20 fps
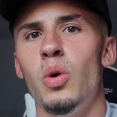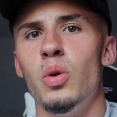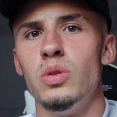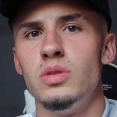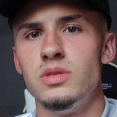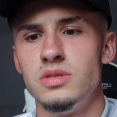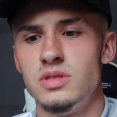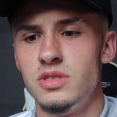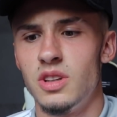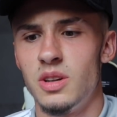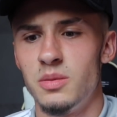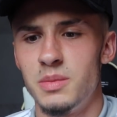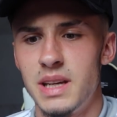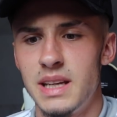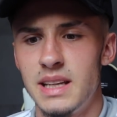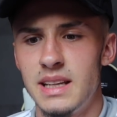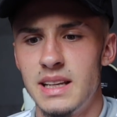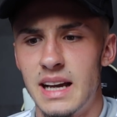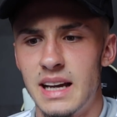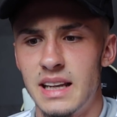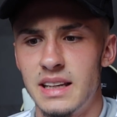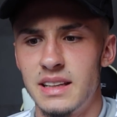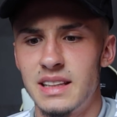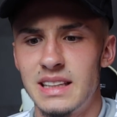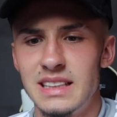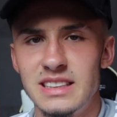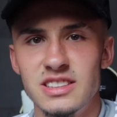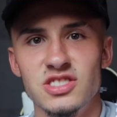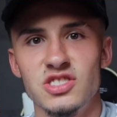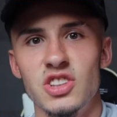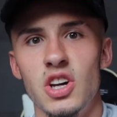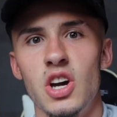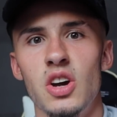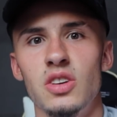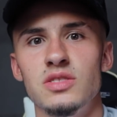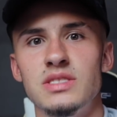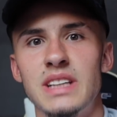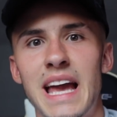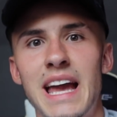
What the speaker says: Do you know what I mean? And he deserves